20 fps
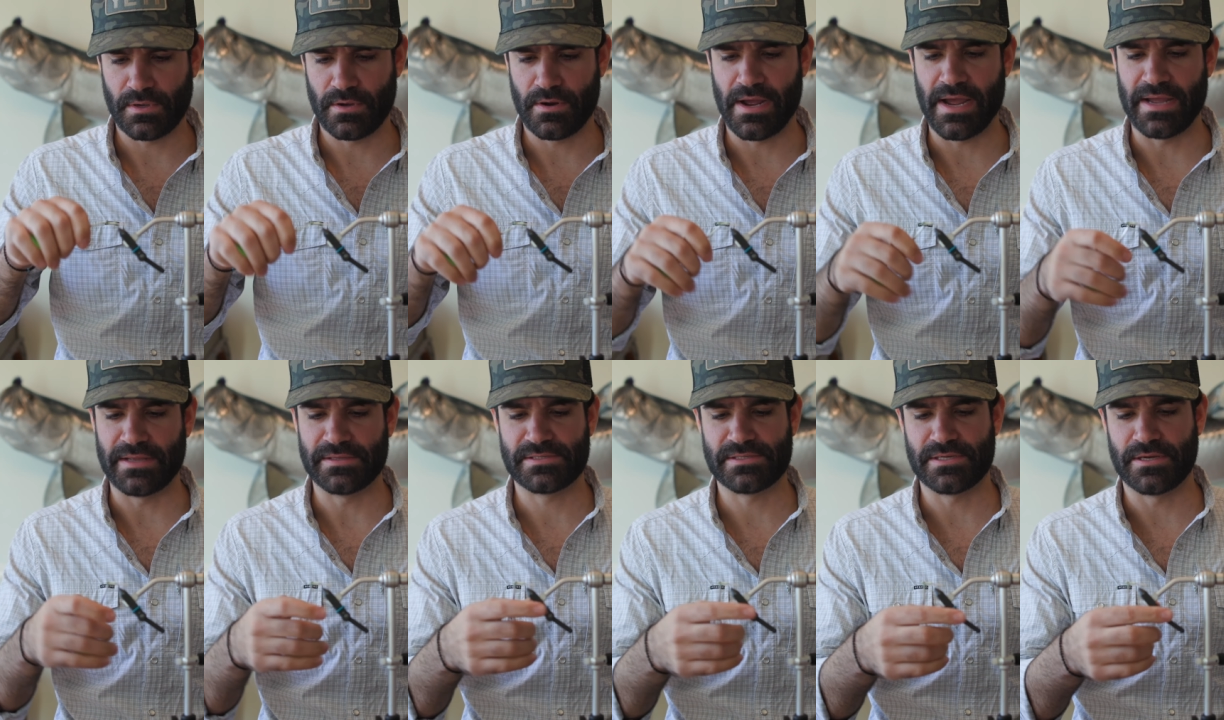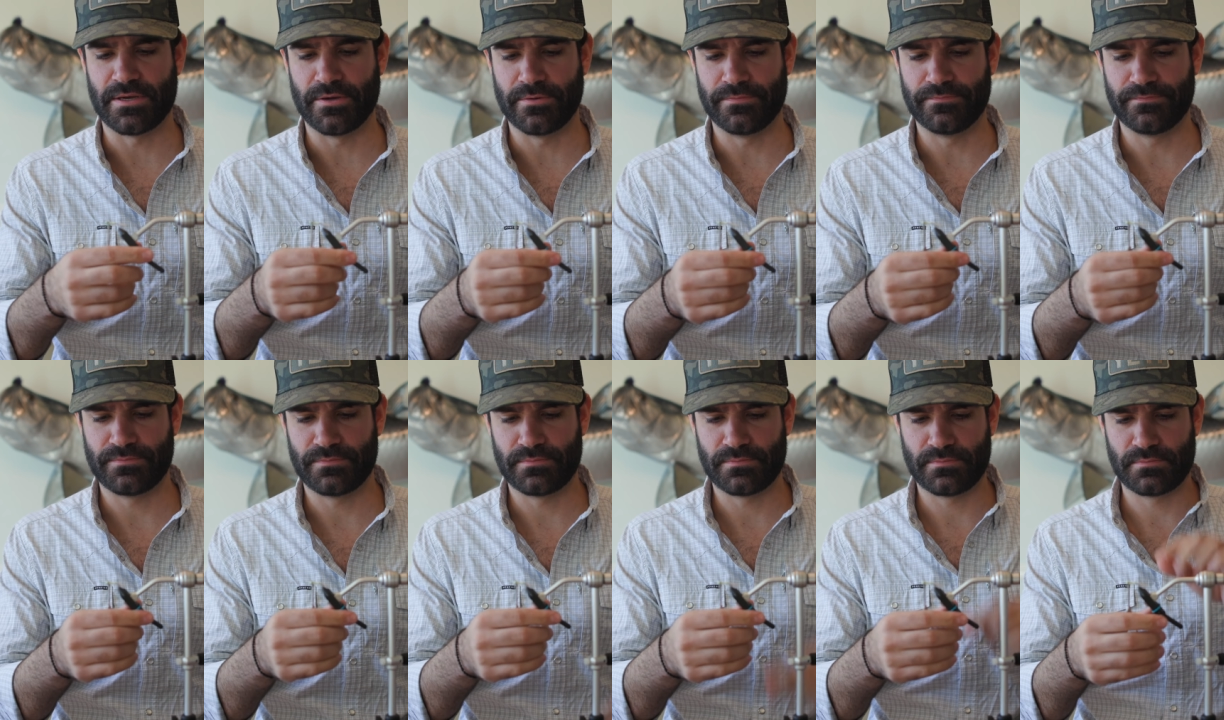All right, so
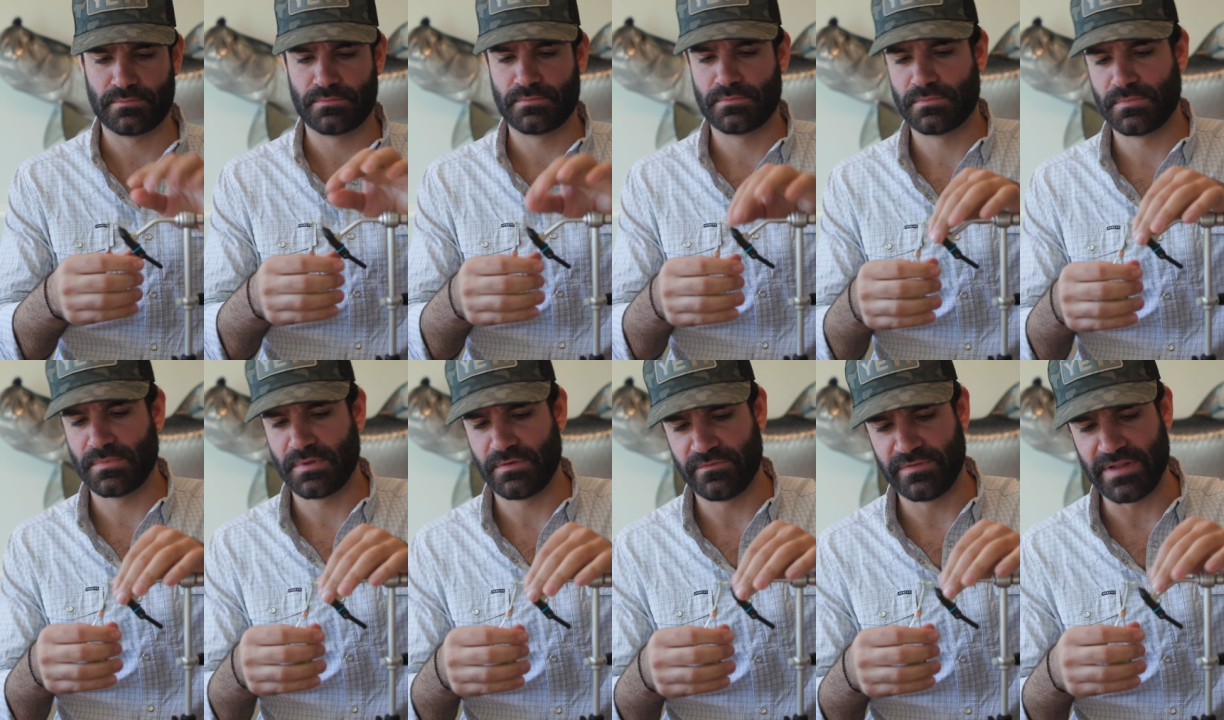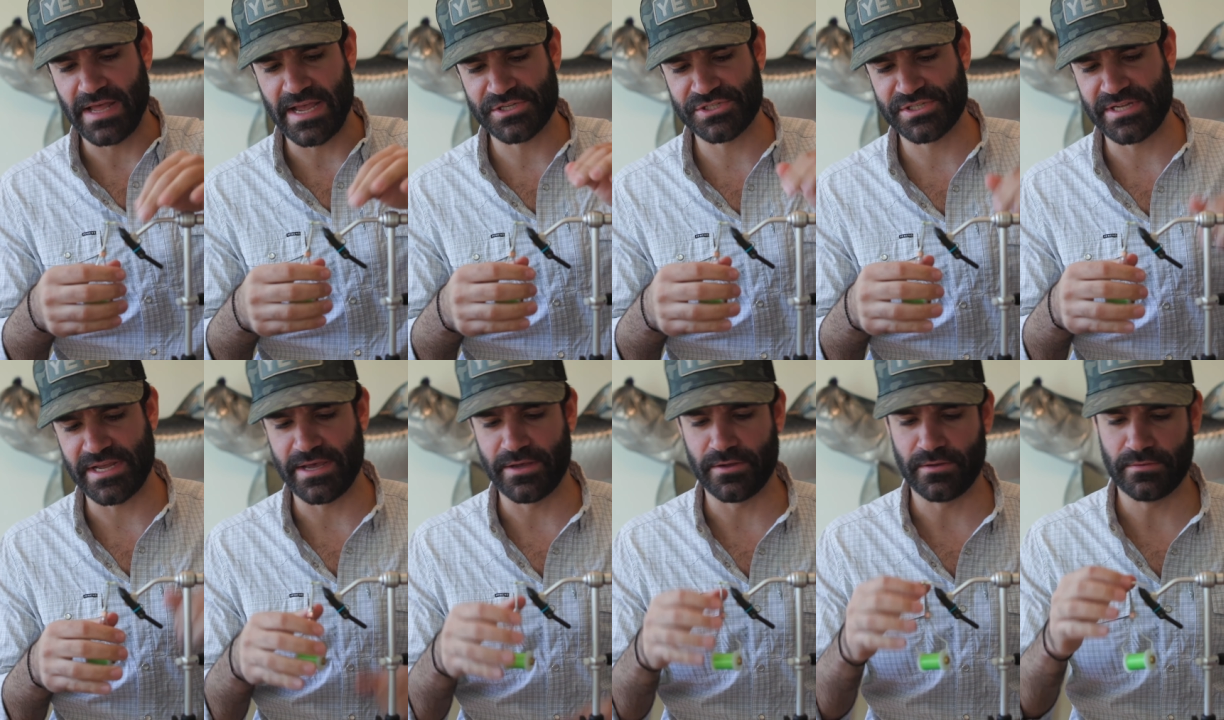flash
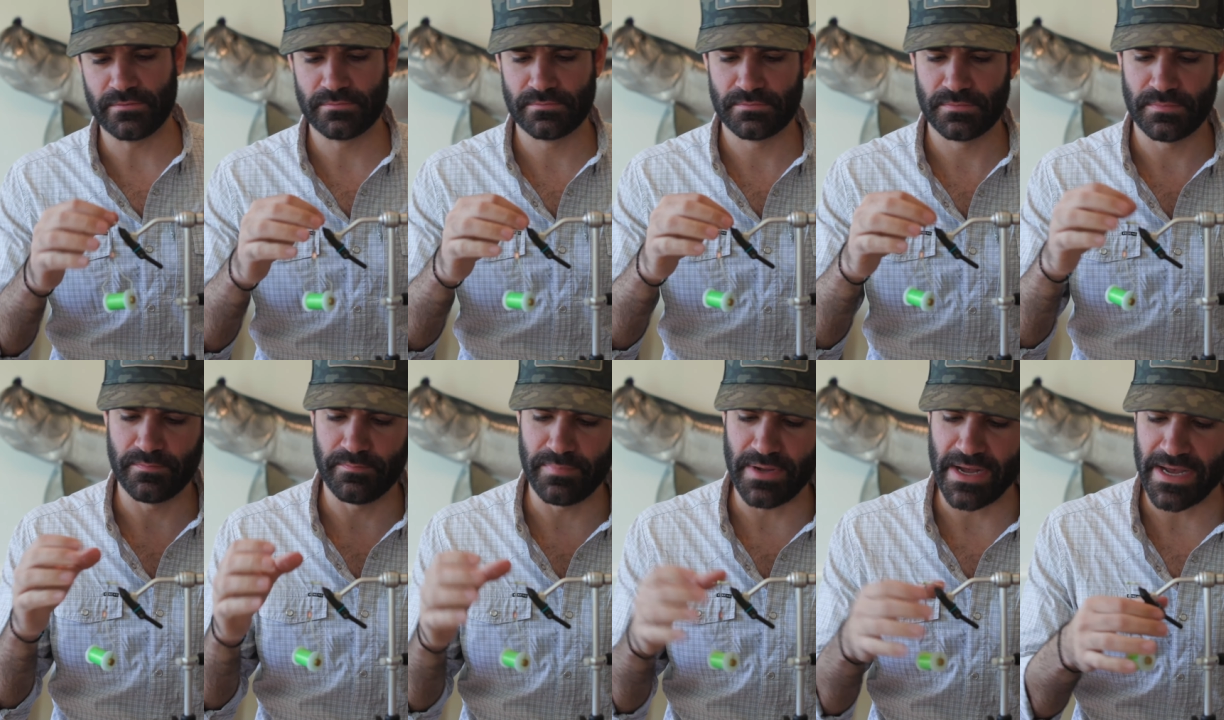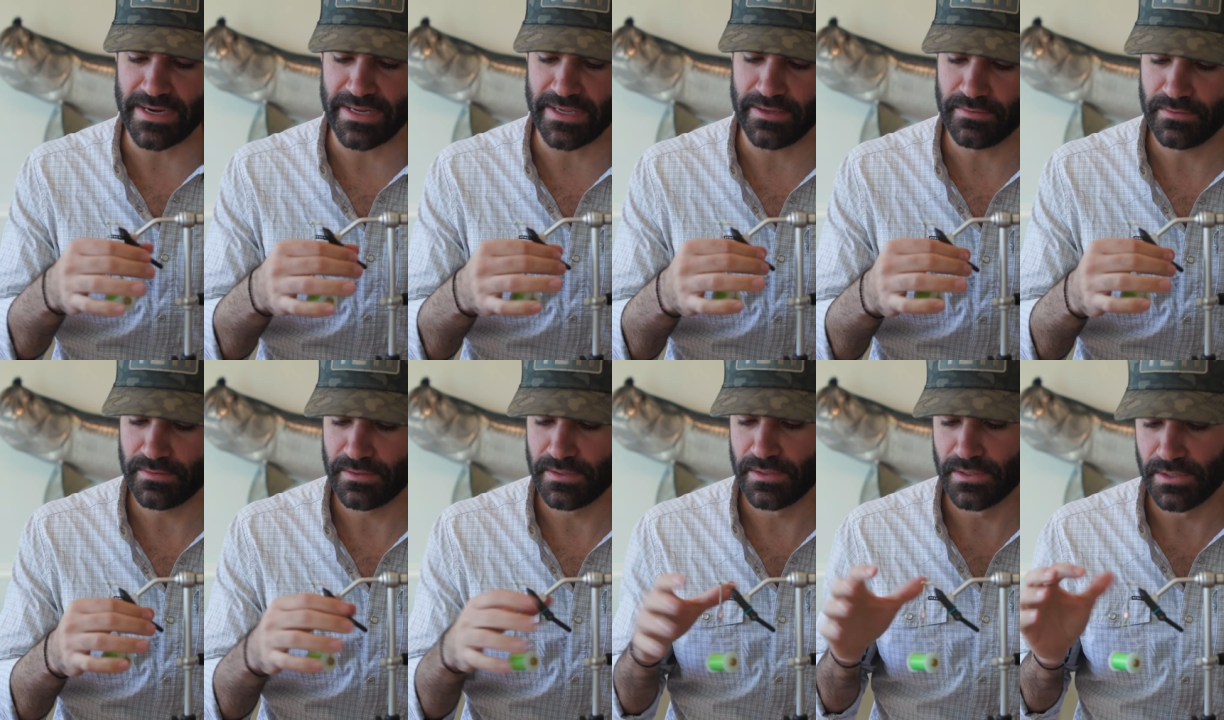tail, body.
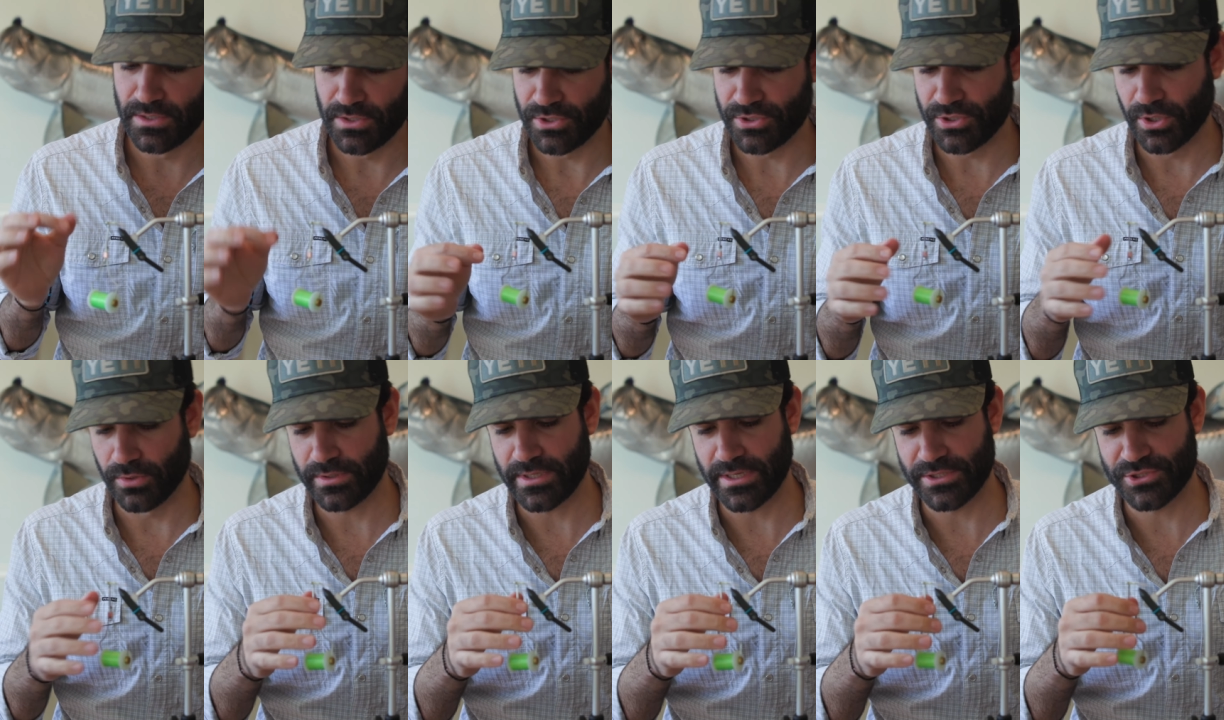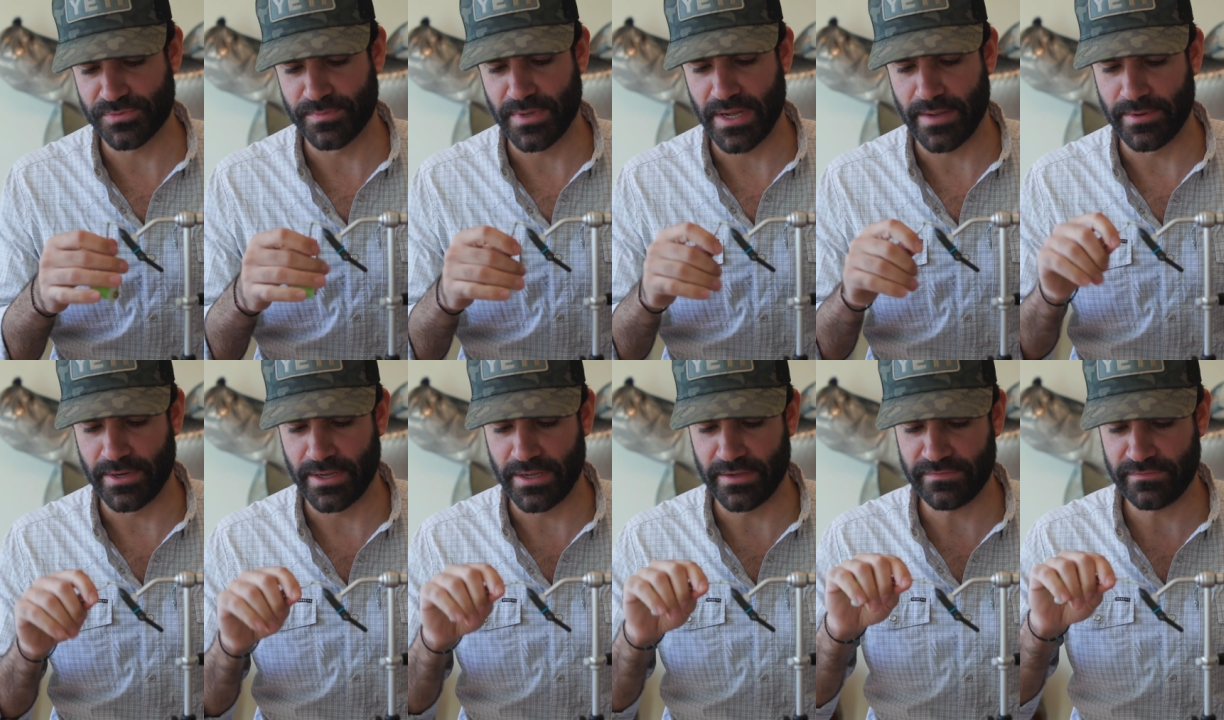Don't cut your
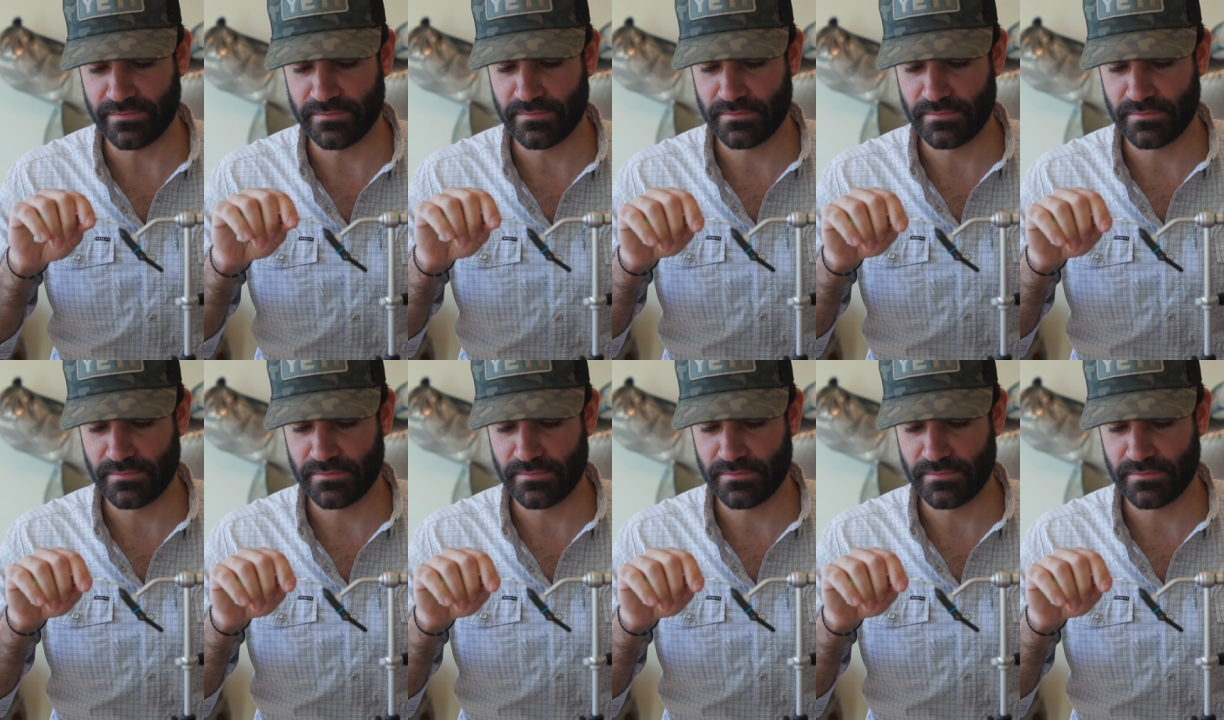bobbin off.